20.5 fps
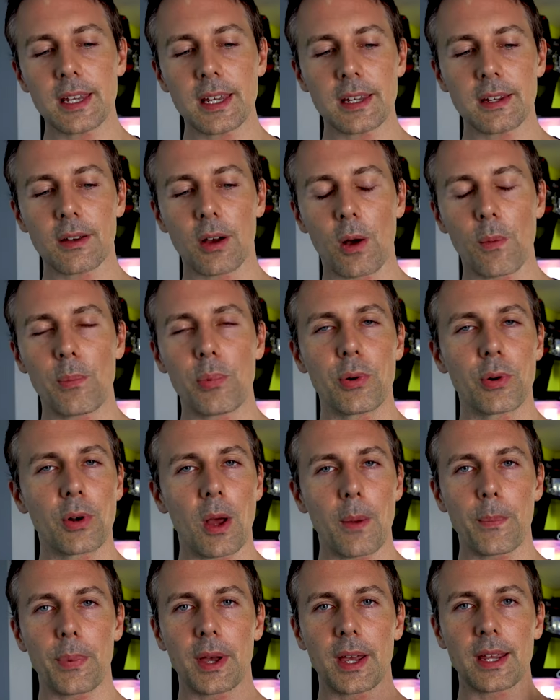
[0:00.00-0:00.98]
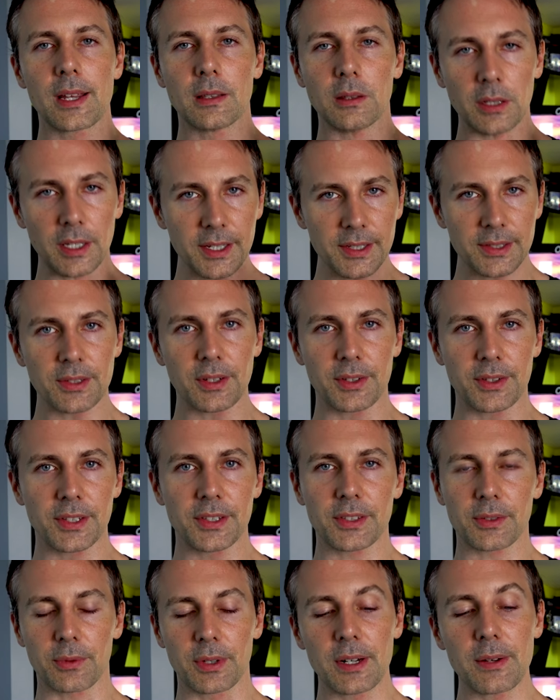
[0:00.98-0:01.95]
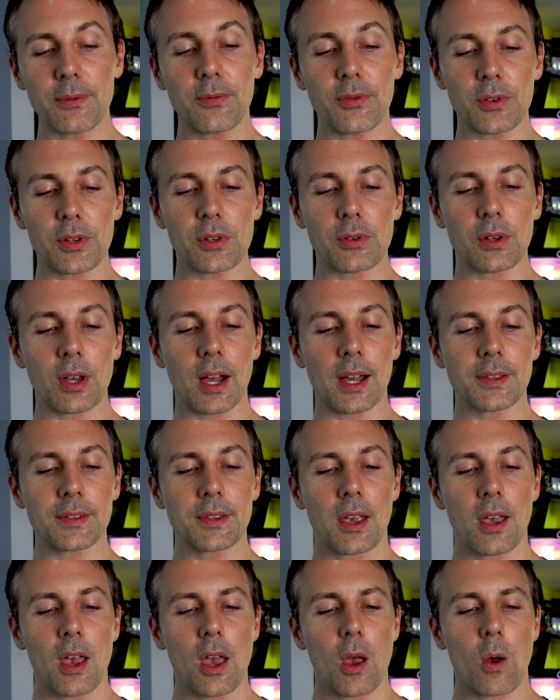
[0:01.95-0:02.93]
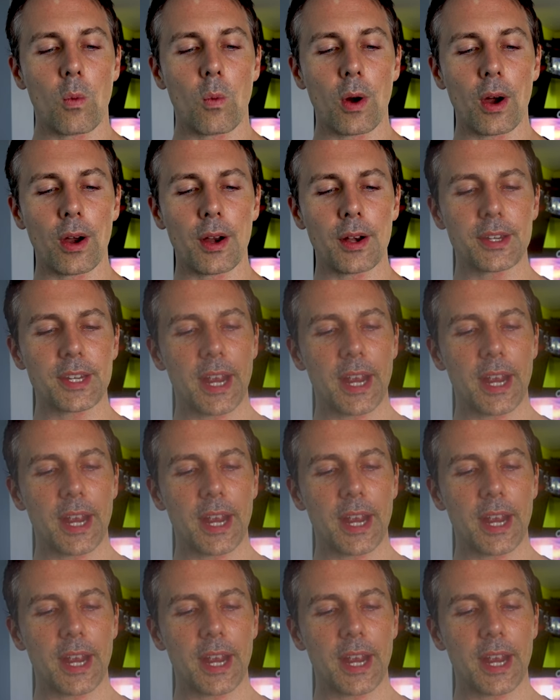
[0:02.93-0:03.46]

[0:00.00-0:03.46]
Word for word: here, I'll put up a list on the screen for you guys where it